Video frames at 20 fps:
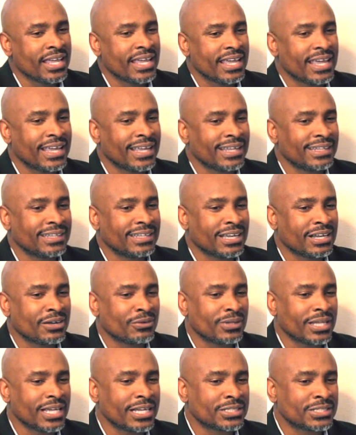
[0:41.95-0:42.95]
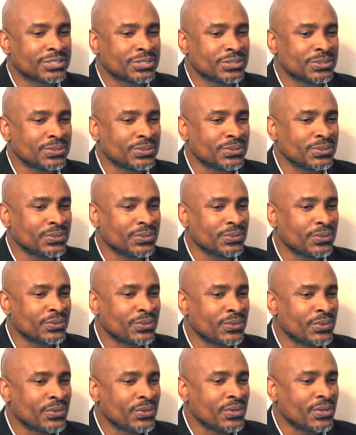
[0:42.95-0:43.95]
and I would like
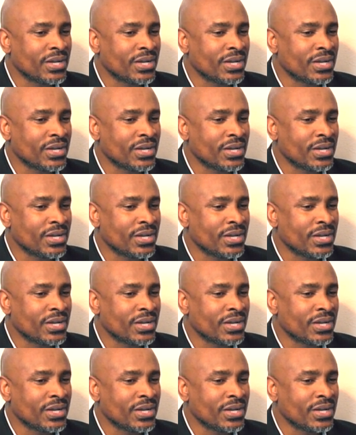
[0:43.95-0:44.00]
to